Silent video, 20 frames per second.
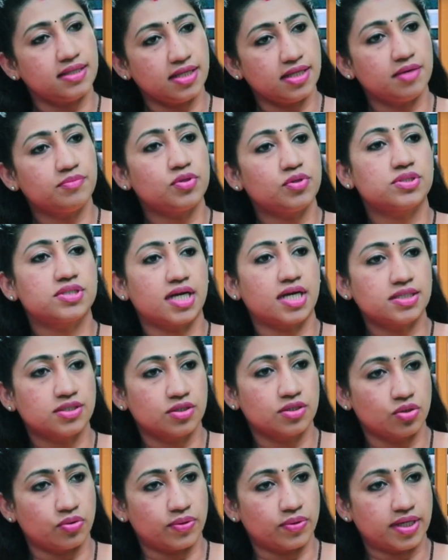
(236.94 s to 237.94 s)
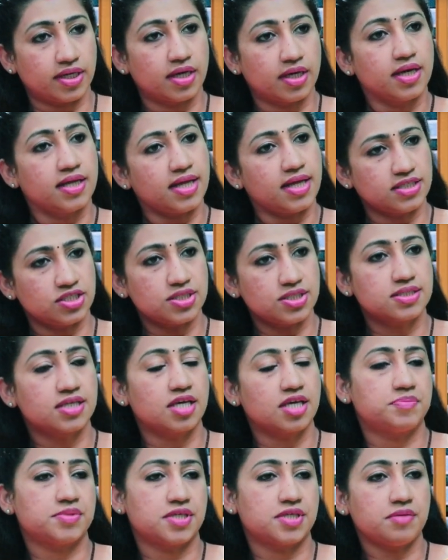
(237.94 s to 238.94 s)
then the embryo starts growing and she
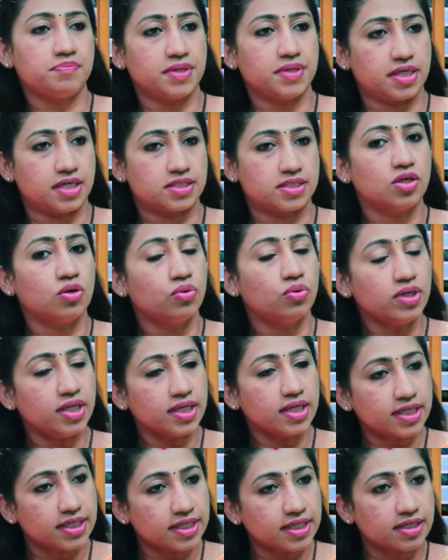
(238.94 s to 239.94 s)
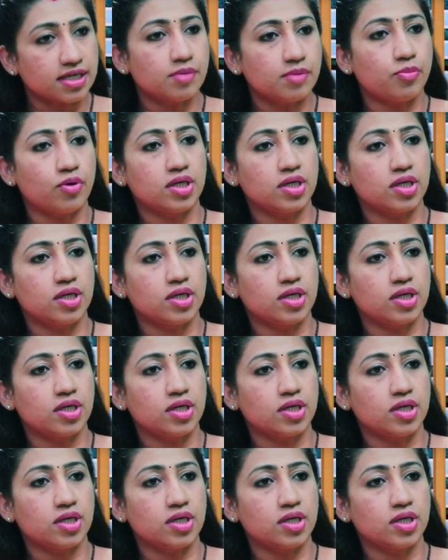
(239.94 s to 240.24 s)
skips her periods. The only critical